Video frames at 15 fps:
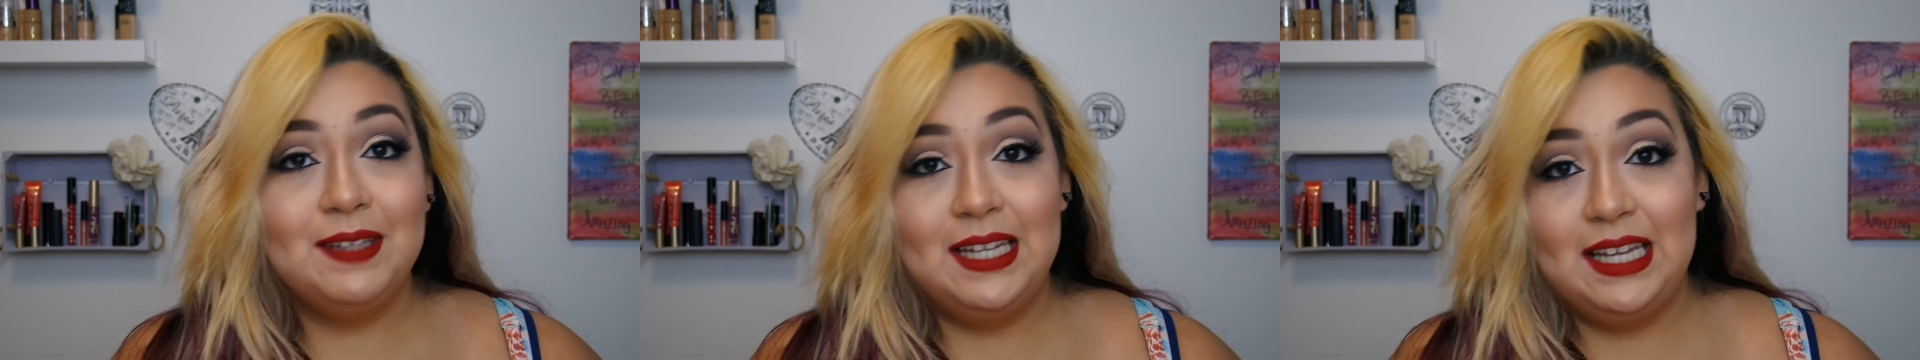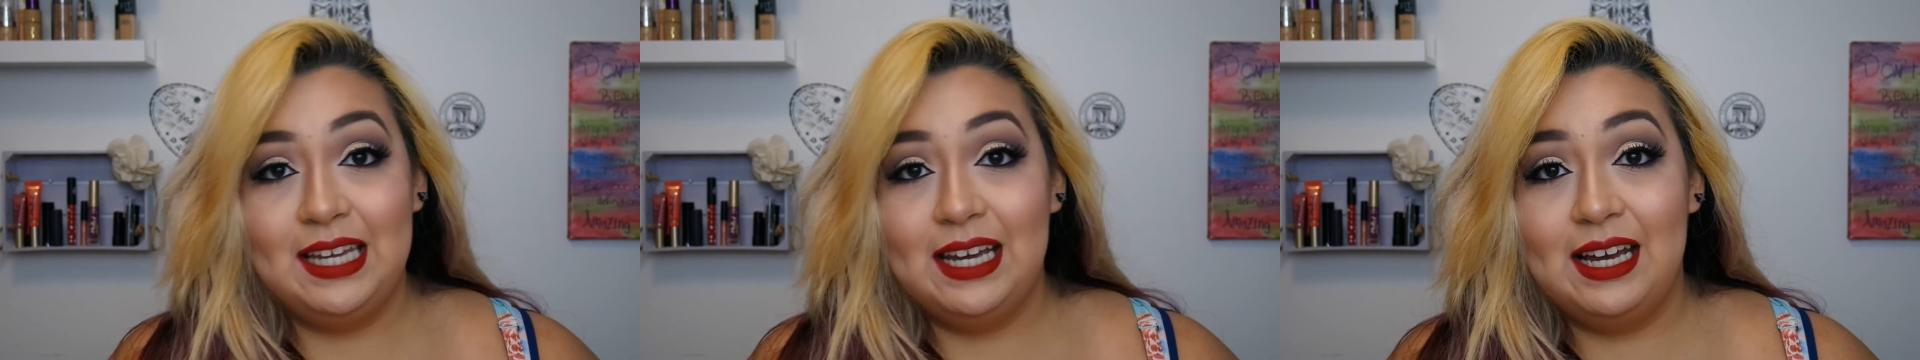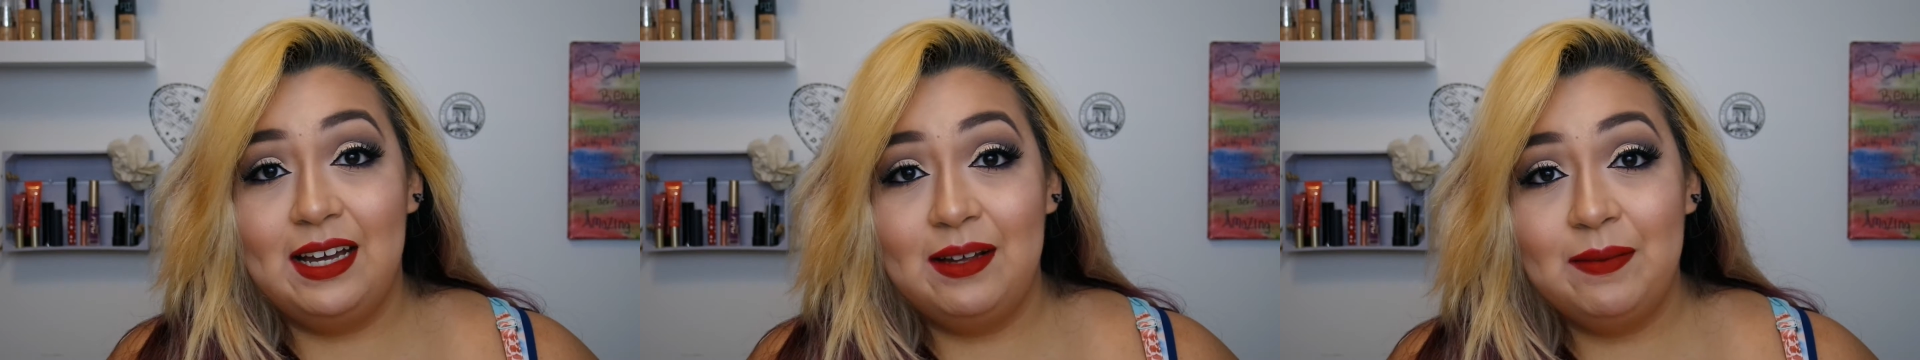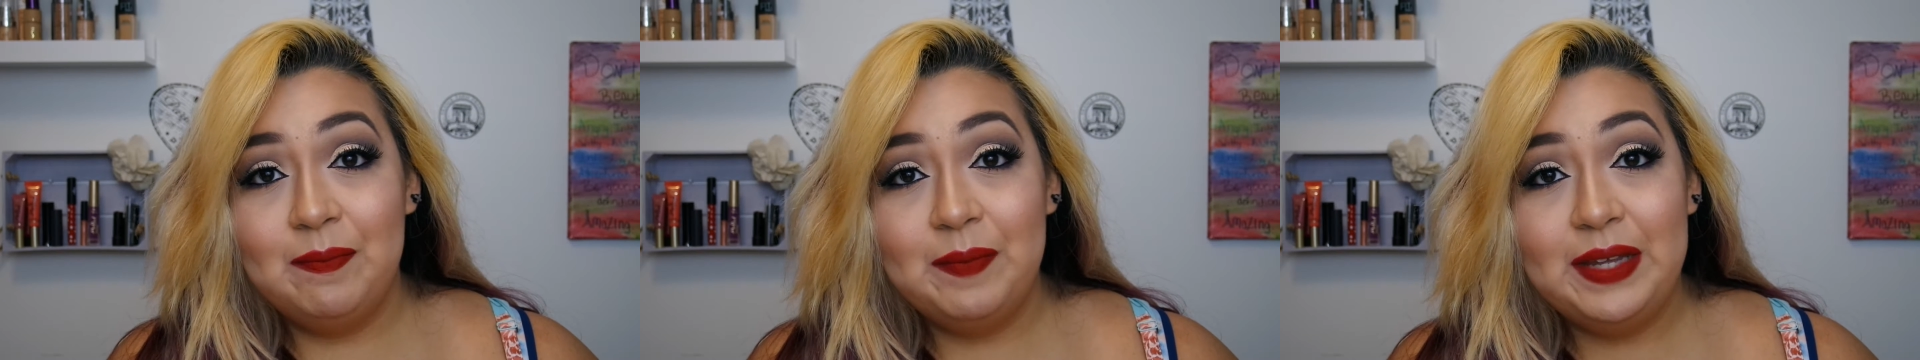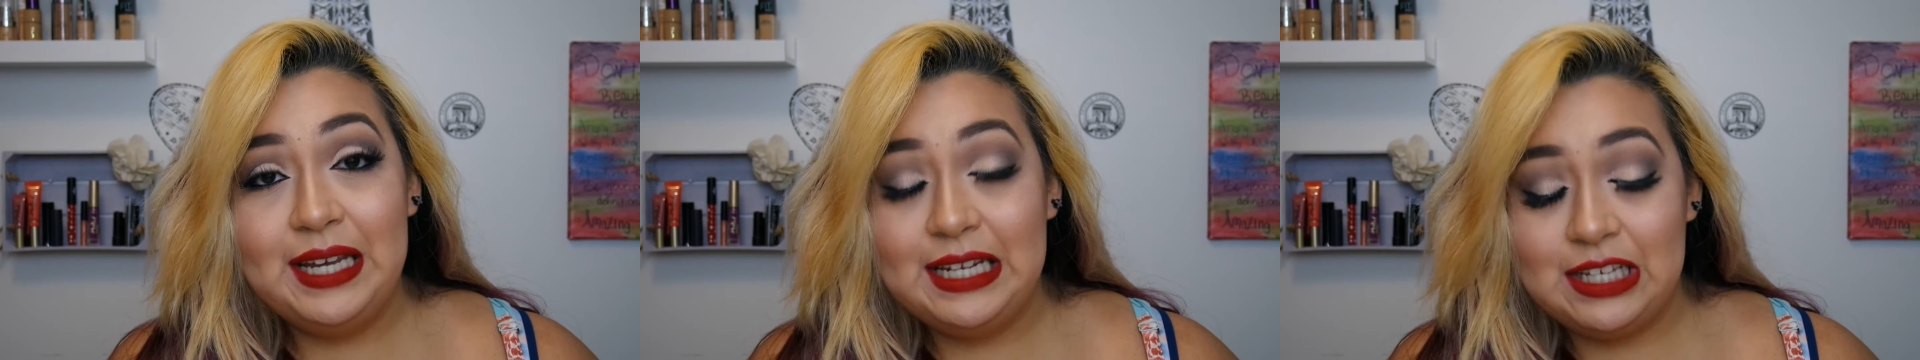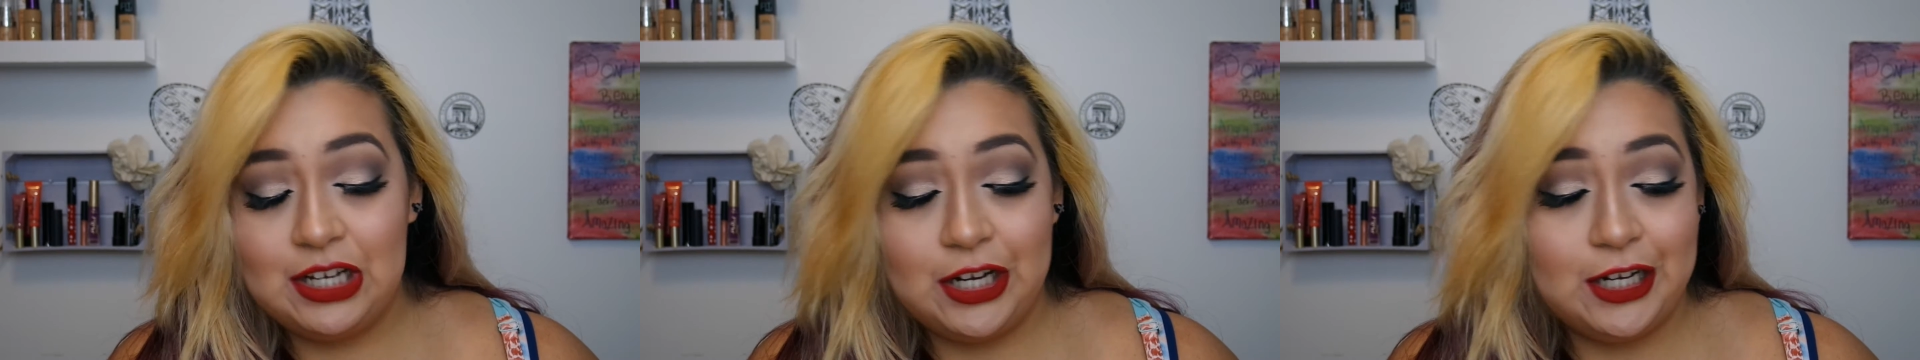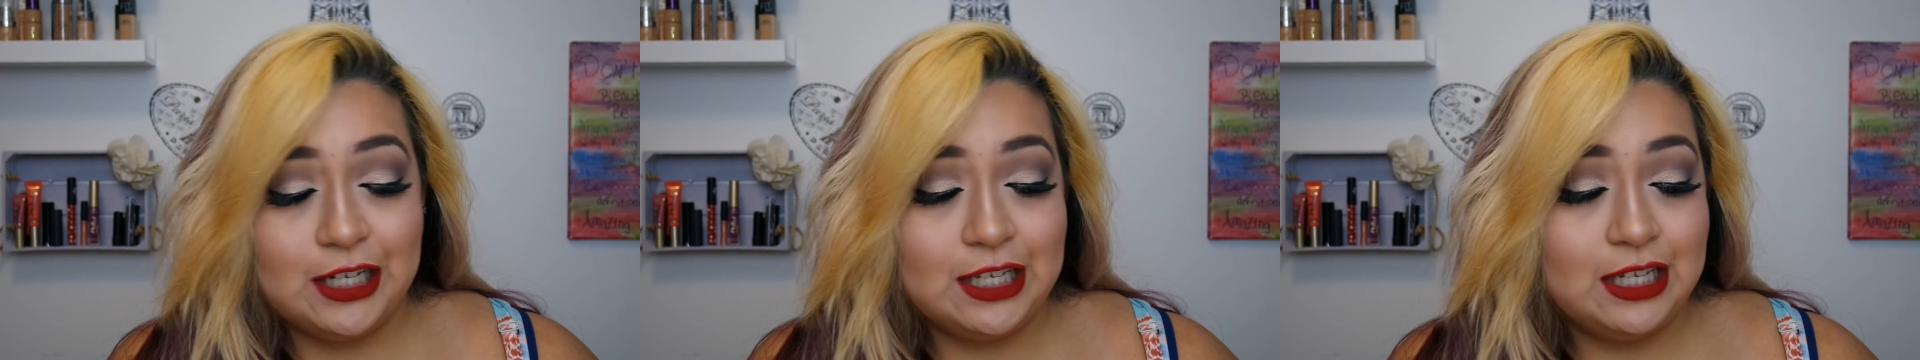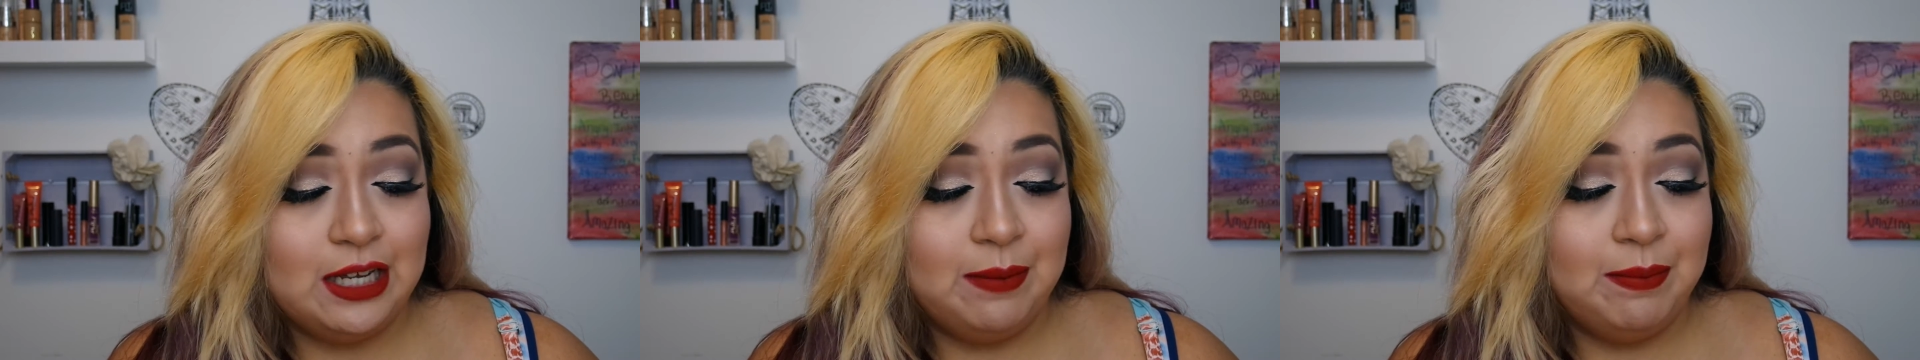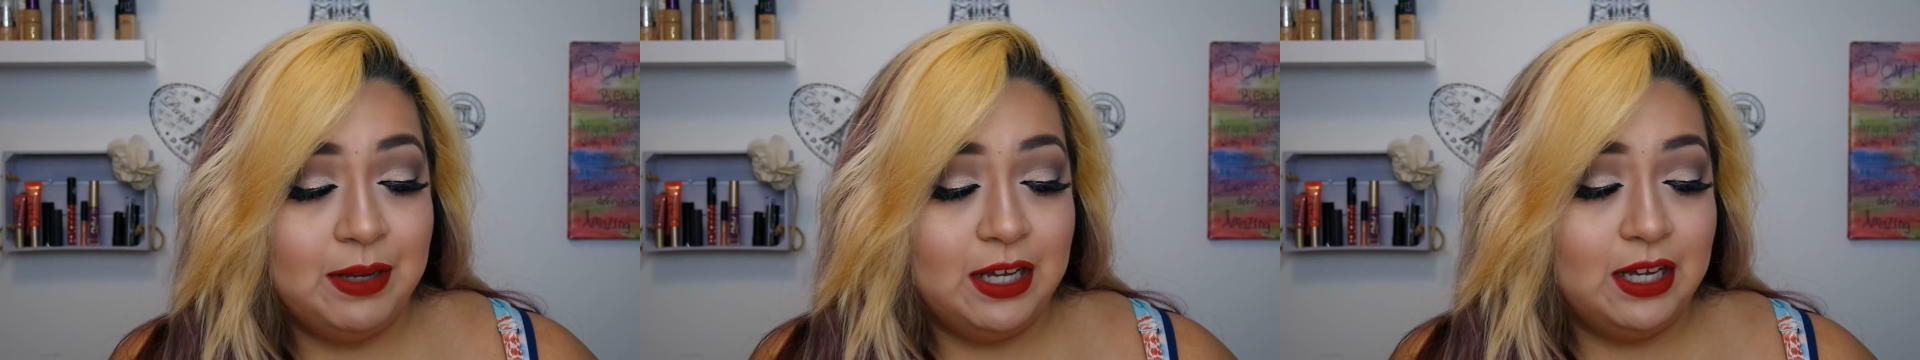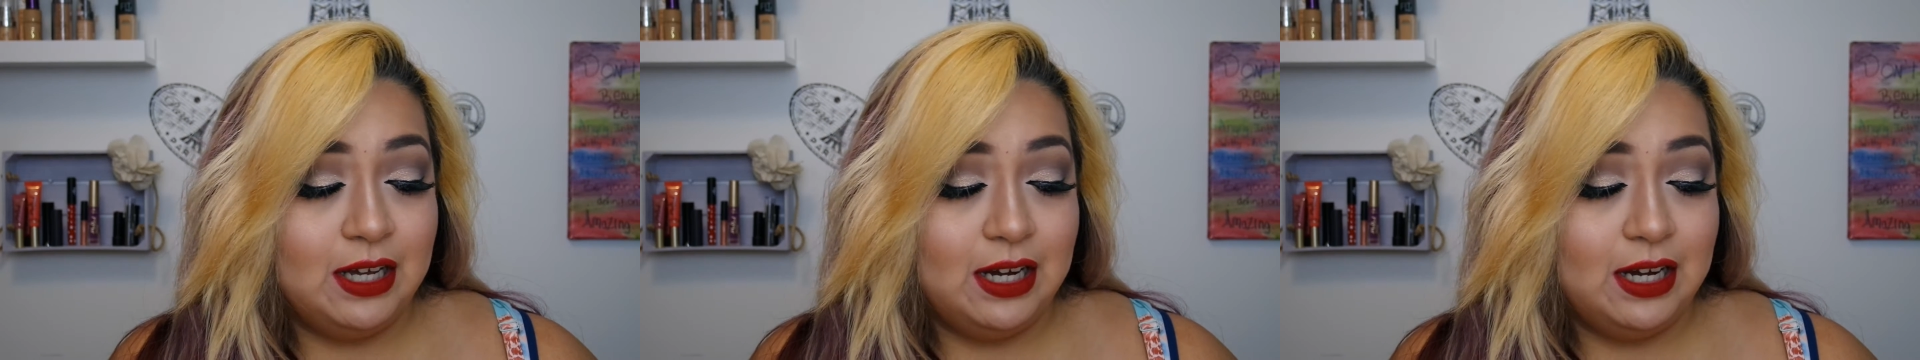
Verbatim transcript: Yeah, it's awesome.